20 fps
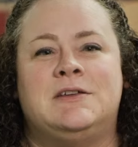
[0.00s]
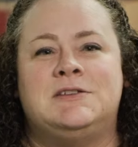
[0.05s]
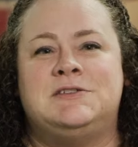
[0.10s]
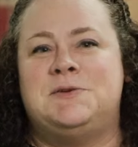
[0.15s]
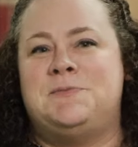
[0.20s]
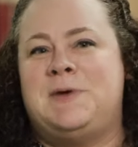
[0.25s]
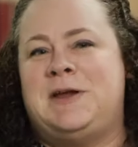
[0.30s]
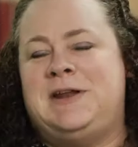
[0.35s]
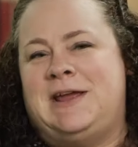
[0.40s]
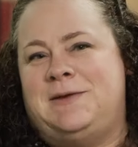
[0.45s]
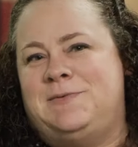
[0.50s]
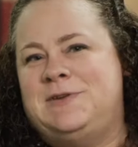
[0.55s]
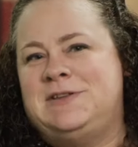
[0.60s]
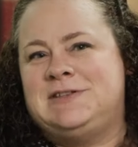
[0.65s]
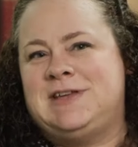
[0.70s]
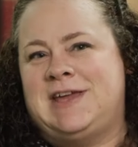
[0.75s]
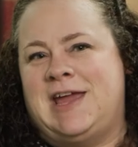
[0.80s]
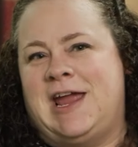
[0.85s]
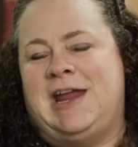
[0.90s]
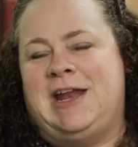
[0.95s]
So, my name
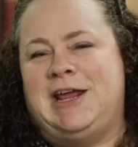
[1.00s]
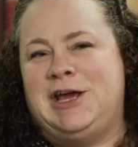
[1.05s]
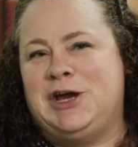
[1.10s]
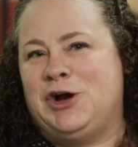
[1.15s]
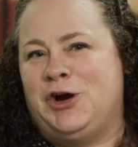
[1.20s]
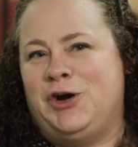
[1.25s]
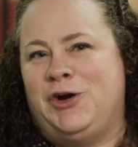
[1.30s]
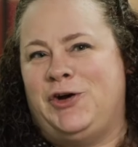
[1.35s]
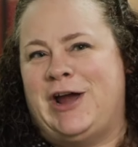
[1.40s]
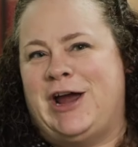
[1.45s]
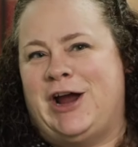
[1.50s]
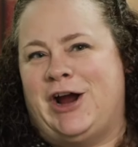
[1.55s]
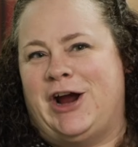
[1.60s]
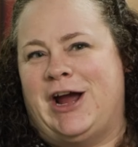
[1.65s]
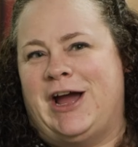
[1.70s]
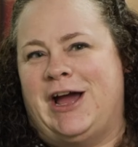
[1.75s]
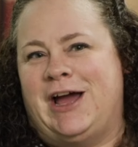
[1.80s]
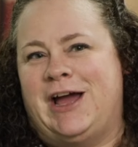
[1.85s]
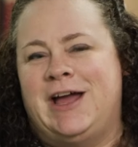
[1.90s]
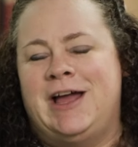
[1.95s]
is Katie
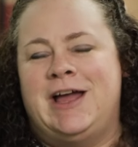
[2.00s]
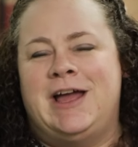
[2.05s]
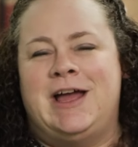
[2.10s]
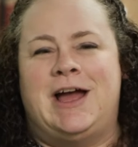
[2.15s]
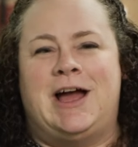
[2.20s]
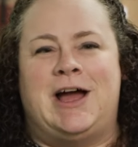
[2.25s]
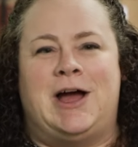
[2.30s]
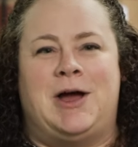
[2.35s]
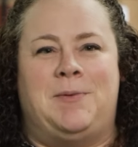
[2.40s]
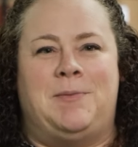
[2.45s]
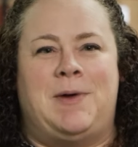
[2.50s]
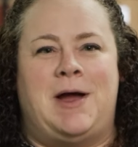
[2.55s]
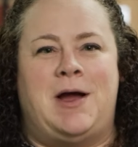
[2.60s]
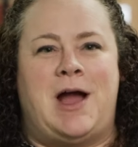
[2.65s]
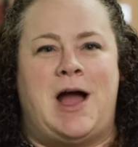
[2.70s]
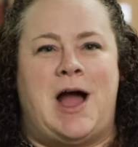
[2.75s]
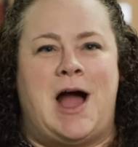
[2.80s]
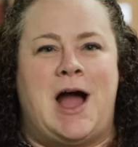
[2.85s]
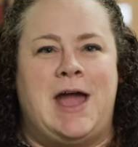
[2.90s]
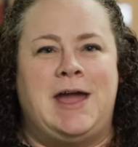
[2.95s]
Carrera.
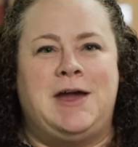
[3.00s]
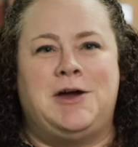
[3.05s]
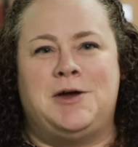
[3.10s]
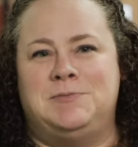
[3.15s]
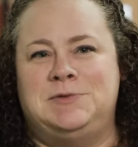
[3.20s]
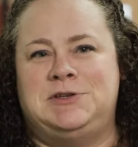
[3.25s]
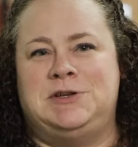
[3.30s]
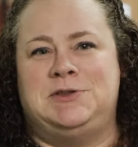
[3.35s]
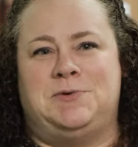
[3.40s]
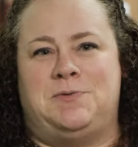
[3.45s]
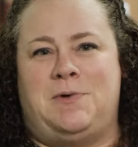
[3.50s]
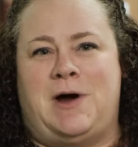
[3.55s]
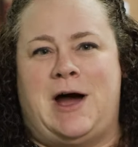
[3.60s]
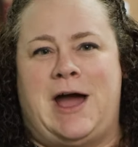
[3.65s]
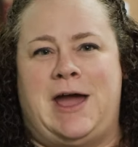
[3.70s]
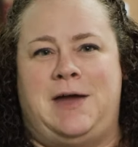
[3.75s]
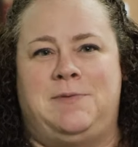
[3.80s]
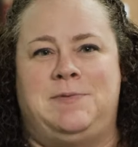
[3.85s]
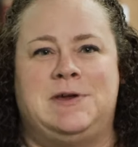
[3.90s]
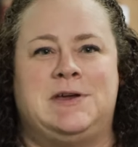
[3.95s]
Um, I come to the
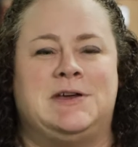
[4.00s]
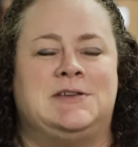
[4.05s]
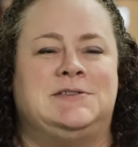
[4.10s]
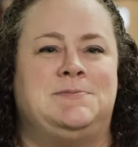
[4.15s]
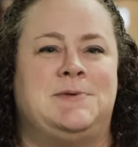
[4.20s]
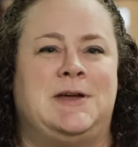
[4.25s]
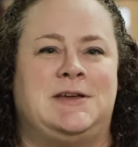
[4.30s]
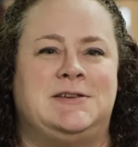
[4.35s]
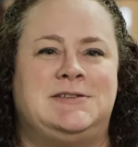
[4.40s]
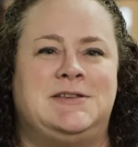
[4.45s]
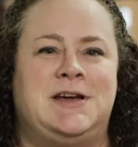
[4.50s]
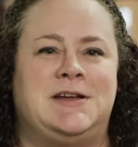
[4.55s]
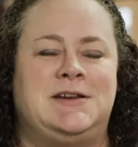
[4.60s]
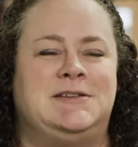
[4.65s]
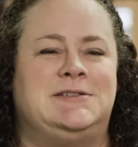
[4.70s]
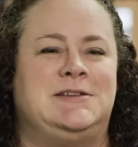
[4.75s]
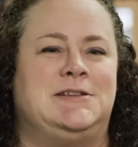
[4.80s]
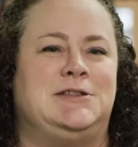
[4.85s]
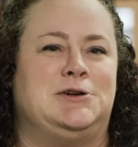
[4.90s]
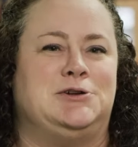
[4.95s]
Y because my
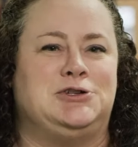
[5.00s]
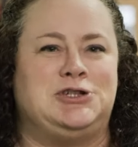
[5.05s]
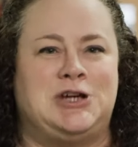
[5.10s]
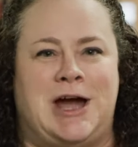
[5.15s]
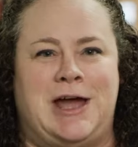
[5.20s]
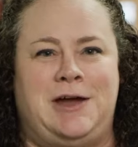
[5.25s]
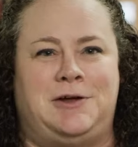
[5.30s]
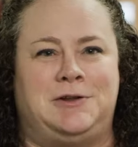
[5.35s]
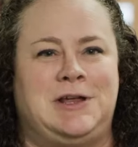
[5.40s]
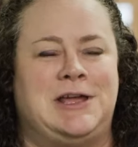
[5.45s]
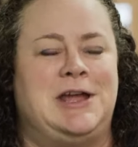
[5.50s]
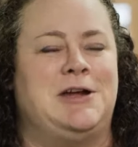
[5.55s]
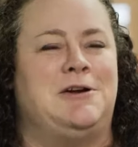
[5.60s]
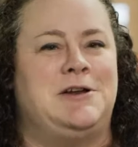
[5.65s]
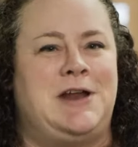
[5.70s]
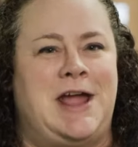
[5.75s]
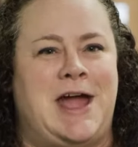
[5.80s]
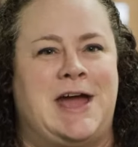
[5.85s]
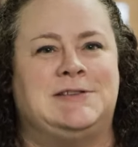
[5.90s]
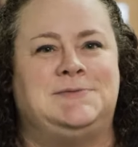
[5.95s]
son is in their
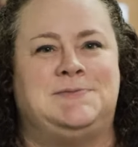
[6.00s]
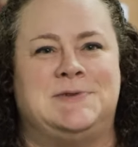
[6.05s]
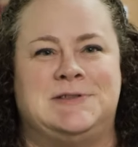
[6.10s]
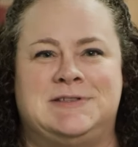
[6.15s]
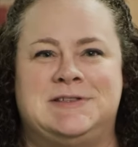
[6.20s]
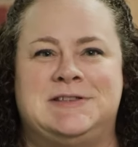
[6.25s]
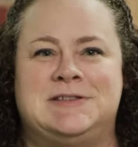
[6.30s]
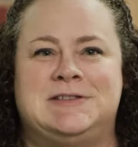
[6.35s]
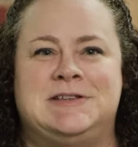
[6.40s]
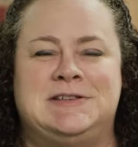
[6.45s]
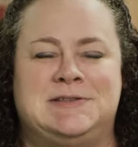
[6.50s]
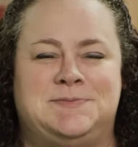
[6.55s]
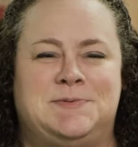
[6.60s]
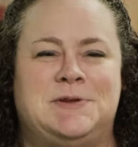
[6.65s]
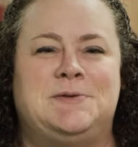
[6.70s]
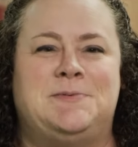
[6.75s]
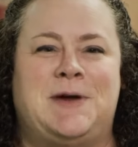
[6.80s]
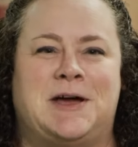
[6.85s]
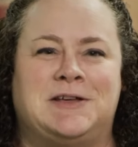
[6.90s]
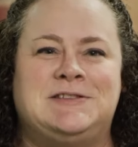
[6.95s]
childcare and has been since
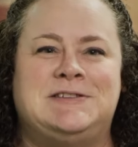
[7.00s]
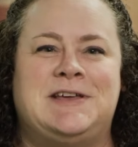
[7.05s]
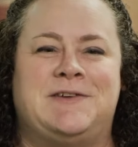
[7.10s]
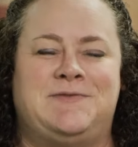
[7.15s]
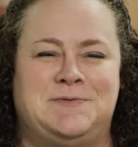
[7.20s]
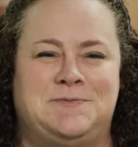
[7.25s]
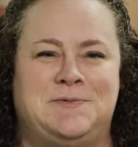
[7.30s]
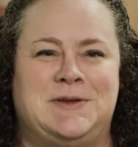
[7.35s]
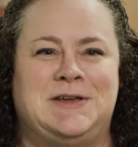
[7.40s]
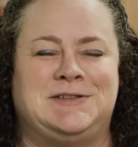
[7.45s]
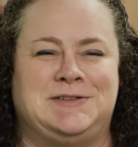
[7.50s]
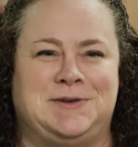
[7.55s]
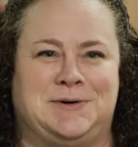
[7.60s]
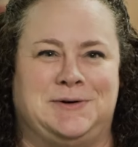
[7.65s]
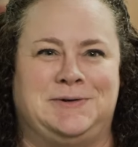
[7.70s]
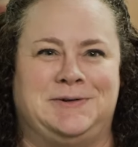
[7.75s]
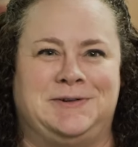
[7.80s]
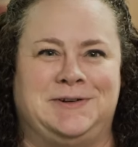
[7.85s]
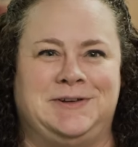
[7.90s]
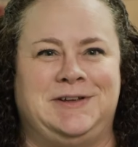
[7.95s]
he's been about seven
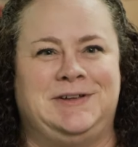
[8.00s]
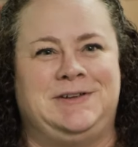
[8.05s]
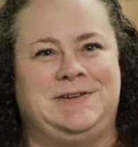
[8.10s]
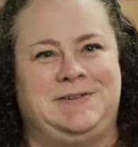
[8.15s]
weeks old.